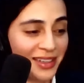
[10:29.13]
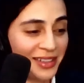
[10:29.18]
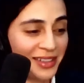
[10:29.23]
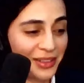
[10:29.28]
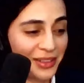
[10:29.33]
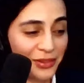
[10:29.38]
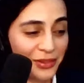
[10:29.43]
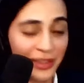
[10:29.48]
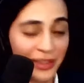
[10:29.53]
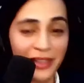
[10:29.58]

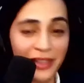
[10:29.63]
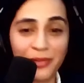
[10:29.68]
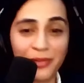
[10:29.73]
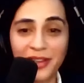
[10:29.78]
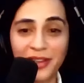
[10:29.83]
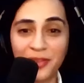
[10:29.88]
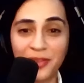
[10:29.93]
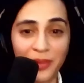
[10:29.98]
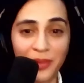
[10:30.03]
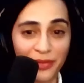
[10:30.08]
create a
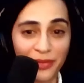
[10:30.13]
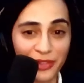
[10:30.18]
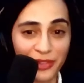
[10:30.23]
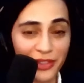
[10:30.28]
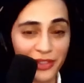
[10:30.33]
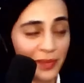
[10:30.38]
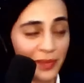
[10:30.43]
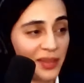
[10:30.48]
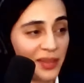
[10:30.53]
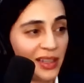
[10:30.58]
recipe for
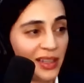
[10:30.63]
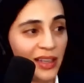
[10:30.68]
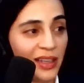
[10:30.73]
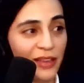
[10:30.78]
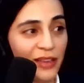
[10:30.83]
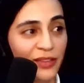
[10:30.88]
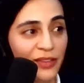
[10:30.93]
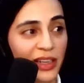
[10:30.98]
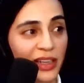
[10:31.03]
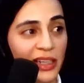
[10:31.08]
something,
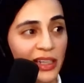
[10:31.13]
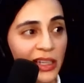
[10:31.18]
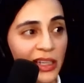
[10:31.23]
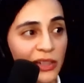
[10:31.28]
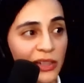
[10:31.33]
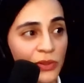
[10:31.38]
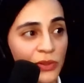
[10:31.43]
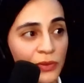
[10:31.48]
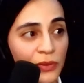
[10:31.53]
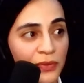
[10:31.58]
if I
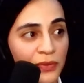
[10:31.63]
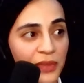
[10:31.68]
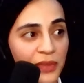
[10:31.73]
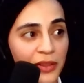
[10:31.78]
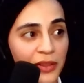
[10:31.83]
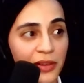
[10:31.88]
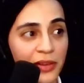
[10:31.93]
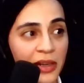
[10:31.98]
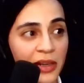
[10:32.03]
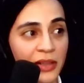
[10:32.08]
needed to
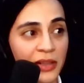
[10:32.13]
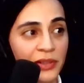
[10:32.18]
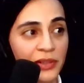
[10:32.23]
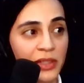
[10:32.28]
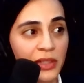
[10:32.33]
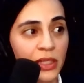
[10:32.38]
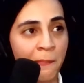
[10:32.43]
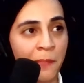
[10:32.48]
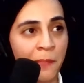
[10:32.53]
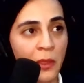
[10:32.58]
figure
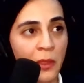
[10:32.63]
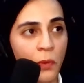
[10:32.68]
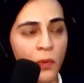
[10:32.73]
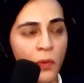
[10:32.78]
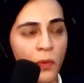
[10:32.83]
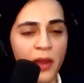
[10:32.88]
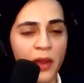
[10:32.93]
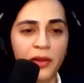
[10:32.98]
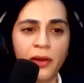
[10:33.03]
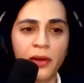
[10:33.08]
out
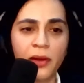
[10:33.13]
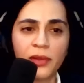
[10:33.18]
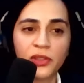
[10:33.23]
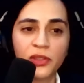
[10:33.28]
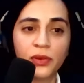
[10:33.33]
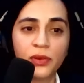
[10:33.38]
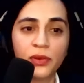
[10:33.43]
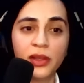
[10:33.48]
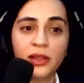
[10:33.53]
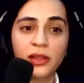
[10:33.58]
whether I was
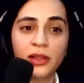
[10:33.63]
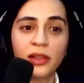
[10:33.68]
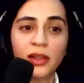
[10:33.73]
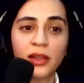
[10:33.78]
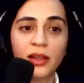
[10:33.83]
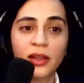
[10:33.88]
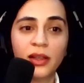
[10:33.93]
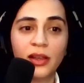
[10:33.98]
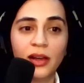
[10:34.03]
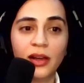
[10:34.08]
going
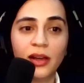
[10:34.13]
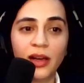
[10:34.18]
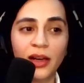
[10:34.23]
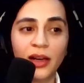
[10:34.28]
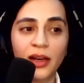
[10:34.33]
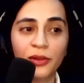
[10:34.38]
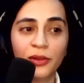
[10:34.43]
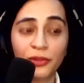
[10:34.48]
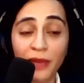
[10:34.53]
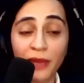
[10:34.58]

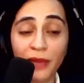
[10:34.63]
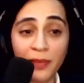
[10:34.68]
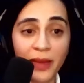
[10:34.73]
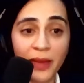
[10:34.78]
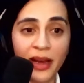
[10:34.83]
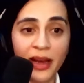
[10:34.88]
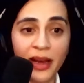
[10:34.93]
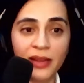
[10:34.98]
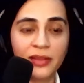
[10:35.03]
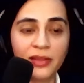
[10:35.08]
on the right
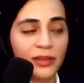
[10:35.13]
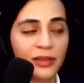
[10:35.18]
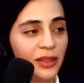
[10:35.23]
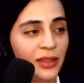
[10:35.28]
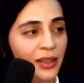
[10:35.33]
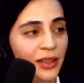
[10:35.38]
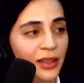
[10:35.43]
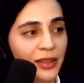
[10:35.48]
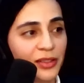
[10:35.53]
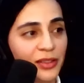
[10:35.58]
path
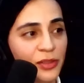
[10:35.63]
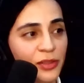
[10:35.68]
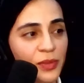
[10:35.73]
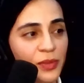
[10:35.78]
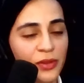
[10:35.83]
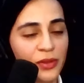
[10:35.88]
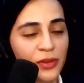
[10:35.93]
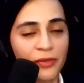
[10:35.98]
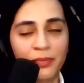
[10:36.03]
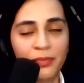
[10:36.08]
in
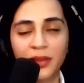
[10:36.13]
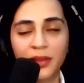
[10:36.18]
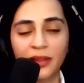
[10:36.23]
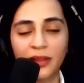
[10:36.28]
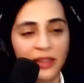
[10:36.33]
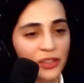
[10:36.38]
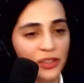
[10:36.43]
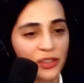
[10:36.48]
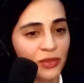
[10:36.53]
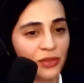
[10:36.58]
terms of
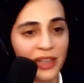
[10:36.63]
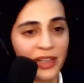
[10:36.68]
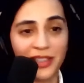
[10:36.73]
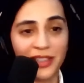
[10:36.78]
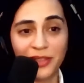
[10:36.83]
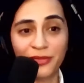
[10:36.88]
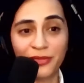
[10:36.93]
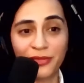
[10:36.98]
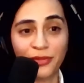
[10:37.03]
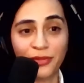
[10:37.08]
building a
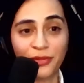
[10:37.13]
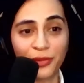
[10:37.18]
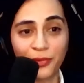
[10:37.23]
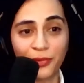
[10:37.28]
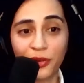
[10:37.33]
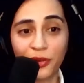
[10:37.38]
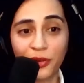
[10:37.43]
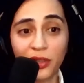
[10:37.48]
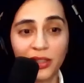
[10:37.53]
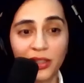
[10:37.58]
strategy for
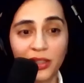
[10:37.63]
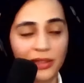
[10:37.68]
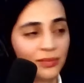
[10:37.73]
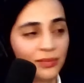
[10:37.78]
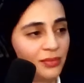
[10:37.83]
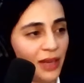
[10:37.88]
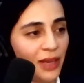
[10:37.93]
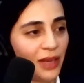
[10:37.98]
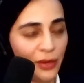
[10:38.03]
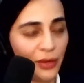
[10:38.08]
work,
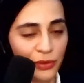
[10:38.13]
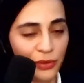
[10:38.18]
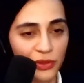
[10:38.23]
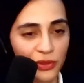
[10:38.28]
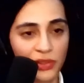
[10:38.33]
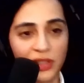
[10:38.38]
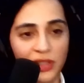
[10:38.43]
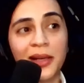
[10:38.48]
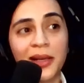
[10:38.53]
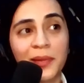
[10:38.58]
I would
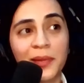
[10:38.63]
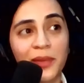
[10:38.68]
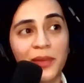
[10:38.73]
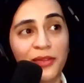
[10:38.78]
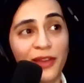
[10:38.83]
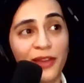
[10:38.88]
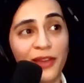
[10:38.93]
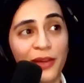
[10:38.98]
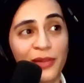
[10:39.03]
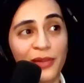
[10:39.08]
use it. If
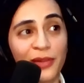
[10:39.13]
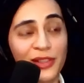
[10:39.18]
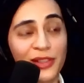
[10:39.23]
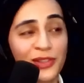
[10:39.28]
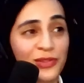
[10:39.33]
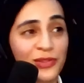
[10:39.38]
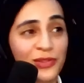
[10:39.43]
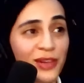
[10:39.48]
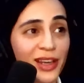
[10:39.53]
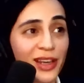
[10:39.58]
I was
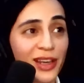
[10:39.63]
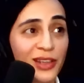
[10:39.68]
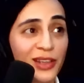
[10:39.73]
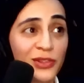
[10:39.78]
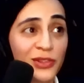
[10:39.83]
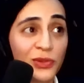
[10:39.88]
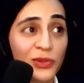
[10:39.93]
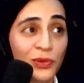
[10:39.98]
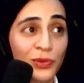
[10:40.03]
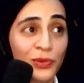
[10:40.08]
trying
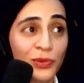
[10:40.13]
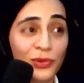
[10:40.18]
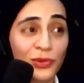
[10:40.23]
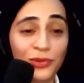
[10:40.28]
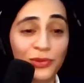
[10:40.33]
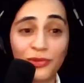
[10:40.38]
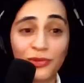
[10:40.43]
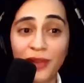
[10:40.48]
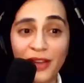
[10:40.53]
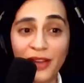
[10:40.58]
to
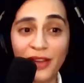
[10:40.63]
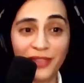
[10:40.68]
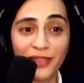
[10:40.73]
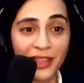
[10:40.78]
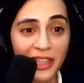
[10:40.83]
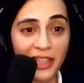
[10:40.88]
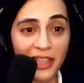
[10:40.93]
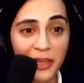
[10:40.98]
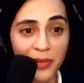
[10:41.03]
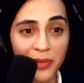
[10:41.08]
draft an
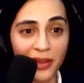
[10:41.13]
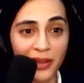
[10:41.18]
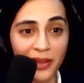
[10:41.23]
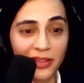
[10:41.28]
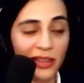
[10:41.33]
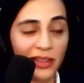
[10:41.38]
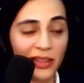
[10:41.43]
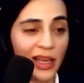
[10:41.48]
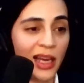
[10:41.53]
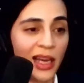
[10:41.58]
email,
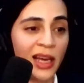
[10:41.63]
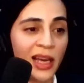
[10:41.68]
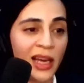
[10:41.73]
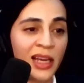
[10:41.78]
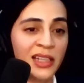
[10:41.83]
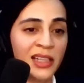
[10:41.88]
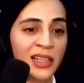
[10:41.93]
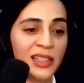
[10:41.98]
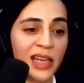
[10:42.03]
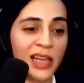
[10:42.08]

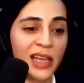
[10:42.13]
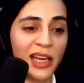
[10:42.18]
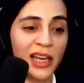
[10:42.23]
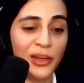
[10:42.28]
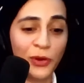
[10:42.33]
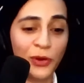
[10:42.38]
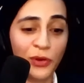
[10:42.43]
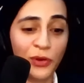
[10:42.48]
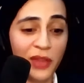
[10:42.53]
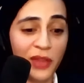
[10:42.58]
and I
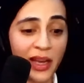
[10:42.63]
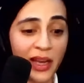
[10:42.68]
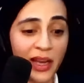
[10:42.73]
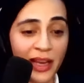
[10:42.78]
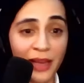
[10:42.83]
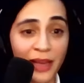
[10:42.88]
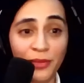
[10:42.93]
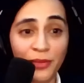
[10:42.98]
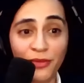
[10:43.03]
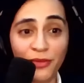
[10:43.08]
know that I
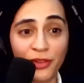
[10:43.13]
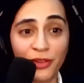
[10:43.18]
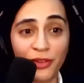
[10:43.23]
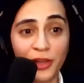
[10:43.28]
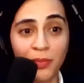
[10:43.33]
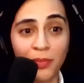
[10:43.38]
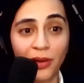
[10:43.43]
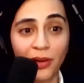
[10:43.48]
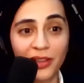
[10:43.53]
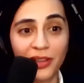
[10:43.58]
am a very
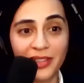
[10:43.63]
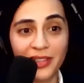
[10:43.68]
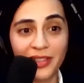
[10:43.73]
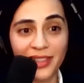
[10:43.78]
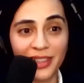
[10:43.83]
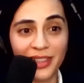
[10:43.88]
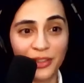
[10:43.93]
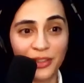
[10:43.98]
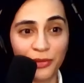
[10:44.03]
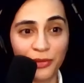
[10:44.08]
blunt
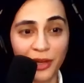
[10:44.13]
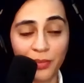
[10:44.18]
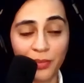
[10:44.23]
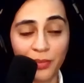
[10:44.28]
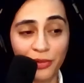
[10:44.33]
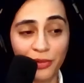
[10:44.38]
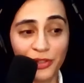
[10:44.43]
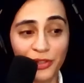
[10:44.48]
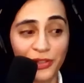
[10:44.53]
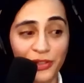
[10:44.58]
and direct
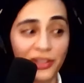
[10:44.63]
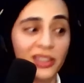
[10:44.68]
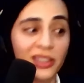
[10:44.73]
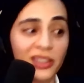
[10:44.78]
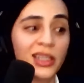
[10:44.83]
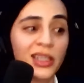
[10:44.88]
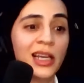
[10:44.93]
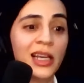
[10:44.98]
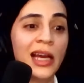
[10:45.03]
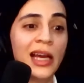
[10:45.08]
person,
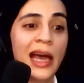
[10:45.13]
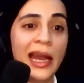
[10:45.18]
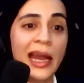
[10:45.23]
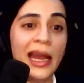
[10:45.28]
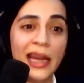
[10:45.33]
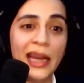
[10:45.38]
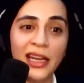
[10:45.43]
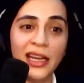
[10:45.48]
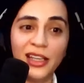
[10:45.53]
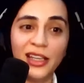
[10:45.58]
and
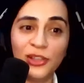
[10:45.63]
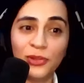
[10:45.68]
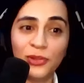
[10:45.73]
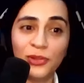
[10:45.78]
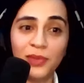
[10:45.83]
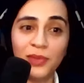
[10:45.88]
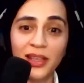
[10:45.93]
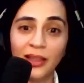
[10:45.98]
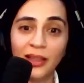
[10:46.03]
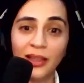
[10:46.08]
I need to
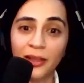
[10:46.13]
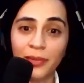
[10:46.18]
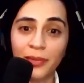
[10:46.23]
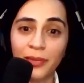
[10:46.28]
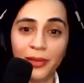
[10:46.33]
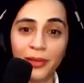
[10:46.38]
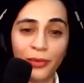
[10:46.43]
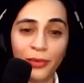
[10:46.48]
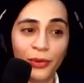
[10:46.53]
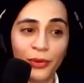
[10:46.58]
be a little
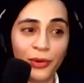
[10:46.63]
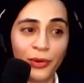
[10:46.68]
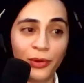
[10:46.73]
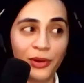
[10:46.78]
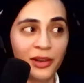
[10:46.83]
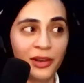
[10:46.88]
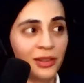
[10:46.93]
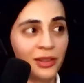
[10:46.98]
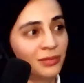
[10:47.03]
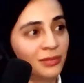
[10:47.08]
bit
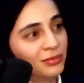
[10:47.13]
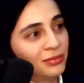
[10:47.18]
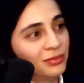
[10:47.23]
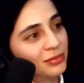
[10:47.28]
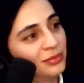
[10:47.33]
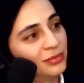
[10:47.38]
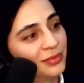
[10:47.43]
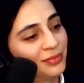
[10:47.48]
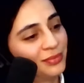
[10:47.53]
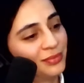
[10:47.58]
more
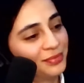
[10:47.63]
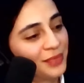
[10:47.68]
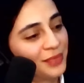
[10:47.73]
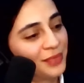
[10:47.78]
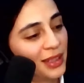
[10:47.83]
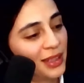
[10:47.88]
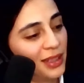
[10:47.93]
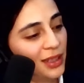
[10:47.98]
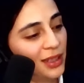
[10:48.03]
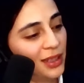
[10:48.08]

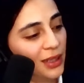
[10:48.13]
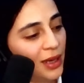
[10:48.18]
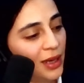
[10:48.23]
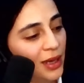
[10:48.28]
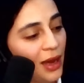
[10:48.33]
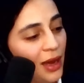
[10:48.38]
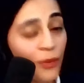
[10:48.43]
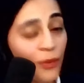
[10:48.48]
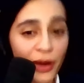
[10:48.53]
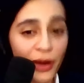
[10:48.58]

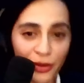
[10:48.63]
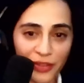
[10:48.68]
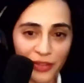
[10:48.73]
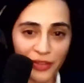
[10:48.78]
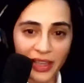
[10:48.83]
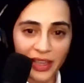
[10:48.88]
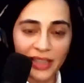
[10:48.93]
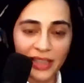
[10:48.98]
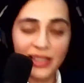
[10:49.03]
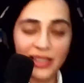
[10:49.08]
aware of
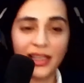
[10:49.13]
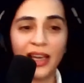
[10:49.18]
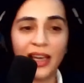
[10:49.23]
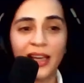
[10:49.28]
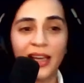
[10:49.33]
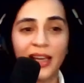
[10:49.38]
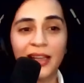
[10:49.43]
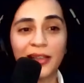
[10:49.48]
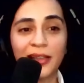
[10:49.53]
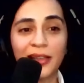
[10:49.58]
that
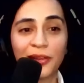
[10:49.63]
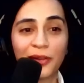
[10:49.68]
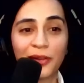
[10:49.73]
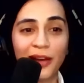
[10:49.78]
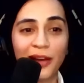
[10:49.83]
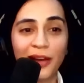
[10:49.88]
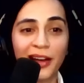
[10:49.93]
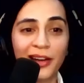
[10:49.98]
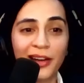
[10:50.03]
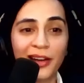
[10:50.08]
and
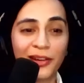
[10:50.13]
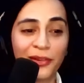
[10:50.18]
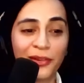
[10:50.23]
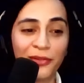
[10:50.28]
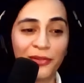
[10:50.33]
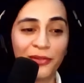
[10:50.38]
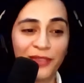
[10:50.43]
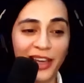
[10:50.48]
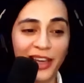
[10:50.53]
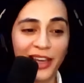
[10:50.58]

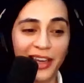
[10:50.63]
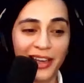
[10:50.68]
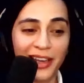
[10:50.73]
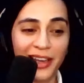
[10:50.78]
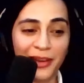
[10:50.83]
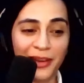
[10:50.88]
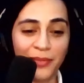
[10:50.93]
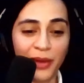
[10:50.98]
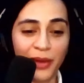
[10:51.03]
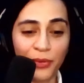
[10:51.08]

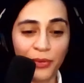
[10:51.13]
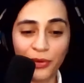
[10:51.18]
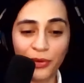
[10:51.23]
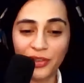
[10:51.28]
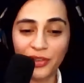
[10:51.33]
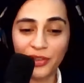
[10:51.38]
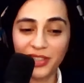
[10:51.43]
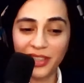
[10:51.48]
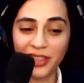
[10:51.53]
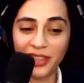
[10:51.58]
convey my
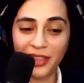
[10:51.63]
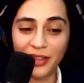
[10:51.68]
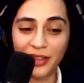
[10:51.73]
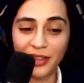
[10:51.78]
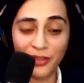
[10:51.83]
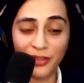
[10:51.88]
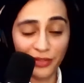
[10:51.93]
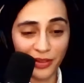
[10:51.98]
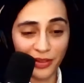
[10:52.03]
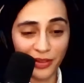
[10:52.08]
words in a
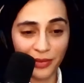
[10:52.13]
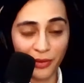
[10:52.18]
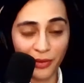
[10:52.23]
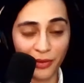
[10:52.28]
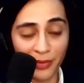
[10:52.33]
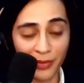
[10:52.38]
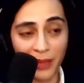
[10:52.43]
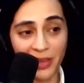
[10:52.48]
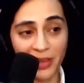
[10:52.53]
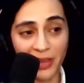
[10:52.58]
different, or
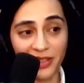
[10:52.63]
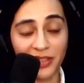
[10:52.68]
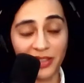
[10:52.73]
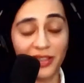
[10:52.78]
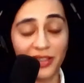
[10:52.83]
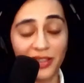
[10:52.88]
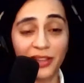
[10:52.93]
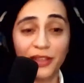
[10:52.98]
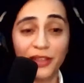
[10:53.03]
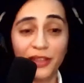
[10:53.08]
my message in
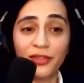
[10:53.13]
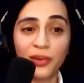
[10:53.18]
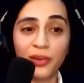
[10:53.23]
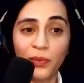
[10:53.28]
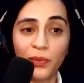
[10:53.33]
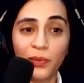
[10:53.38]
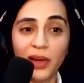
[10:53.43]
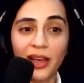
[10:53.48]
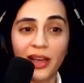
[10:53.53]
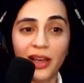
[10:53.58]
a different
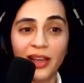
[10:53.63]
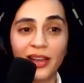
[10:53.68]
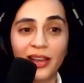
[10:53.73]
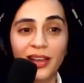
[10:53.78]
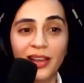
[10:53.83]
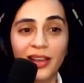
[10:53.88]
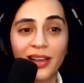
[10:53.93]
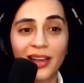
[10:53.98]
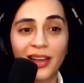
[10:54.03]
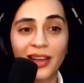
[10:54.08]
way
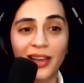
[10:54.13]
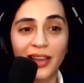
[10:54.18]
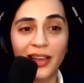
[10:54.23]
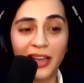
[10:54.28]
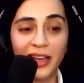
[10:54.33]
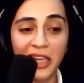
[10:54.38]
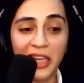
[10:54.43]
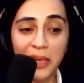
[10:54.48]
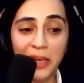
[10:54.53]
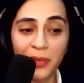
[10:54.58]
in
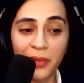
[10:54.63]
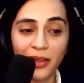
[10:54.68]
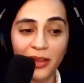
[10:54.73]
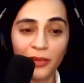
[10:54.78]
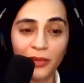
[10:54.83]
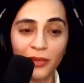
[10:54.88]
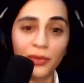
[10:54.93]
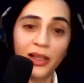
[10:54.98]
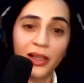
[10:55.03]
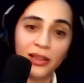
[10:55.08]
an email,
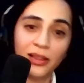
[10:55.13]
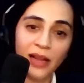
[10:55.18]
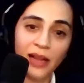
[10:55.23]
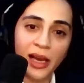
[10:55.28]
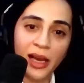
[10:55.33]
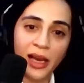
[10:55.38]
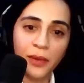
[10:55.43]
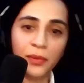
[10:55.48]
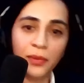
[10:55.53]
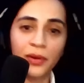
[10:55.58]
well,
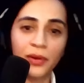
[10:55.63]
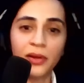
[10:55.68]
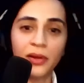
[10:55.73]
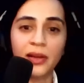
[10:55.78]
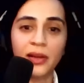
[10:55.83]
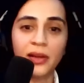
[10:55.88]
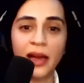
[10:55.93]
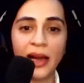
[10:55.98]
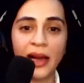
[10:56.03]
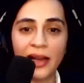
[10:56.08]
I would
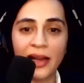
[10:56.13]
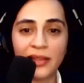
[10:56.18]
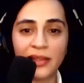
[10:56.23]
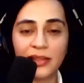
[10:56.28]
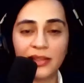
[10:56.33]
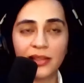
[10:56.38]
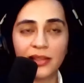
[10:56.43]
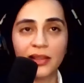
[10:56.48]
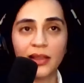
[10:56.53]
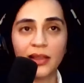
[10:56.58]

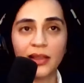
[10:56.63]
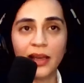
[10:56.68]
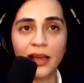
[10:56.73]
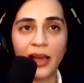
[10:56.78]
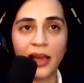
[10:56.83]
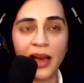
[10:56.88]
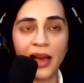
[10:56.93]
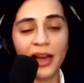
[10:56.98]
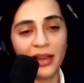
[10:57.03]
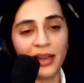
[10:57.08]
ask
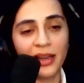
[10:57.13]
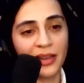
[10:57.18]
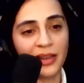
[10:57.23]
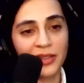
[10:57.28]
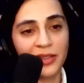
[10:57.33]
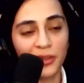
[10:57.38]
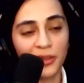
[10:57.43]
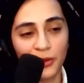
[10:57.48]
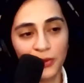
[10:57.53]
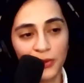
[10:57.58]
AI, and I
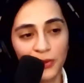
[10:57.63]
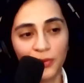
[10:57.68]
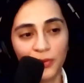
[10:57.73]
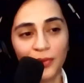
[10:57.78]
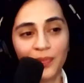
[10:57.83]
still do,